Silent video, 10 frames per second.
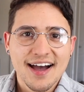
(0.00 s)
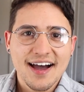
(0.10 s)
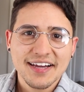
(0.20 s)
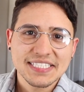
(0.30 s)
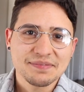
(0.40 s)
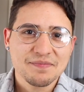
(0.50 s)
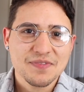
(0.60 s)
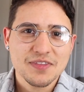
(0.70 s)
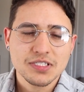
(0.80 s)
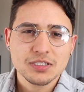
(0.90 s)
Hi,
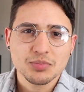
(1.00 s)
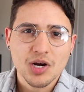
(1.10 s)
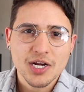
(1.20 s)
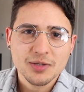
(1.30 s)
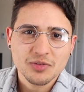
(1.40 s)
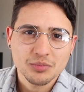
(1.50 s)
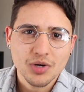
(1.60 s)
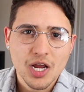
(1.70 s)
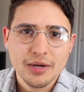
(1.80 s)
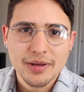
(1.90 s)
this is Brian from
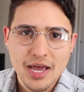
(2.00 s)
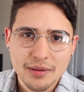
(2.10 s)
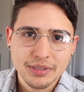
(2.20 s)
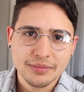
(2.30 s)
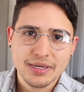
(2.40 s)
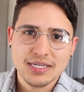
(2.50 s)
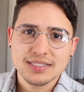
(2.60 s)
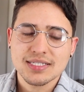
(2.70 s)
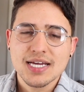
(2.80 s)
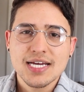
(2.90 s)

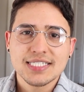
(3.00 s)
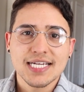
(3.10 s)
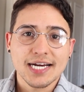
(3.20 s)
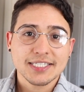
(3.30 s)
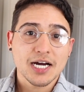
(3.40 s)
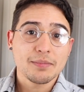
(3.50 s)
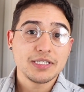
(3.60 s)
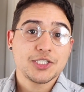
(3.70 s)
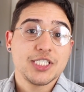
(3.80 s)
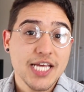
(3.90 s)
brianmjimenez.com,
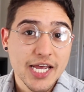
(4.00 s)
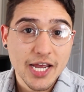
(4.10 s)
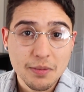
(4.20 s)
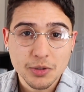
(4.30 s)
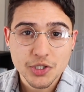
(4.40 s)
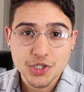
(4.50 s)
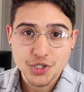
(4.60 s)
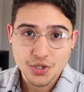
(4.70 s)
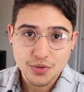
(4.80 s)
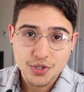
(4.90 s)
and today I'm going to
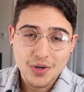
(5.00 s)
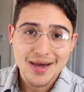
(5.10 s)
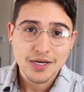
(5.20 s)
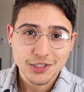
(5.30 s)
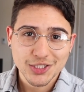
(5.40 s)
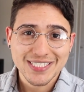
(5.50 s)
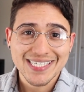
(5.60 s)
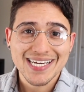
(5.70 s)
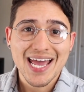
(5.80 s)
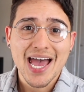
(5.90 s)
show you how to
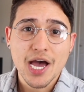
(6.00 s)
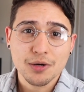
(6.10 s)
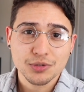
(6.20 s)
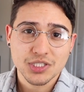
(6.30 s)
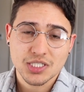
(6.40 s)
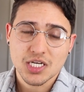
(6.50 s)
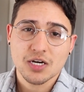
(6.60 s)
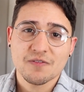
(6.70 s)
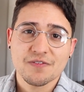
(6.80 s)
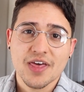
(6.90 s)
get out
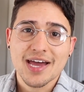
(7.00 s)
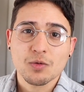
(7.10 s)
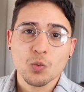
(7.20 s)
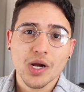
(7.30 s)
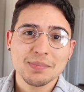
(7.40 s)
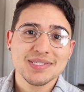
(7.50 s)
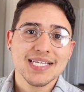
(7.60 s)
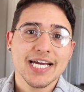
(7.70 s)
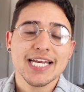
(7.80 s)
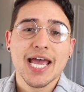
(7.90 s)
of that
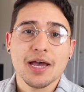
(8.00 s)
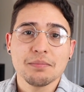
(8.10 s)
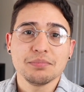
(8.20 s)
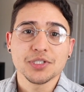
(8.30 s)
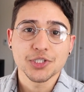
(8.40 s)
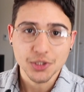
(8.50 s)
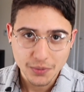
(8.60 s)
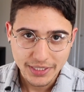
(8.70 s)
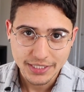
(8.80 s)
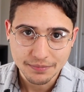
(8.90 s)
website
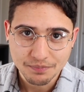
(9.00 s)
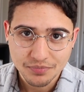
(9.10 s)
ambiguity.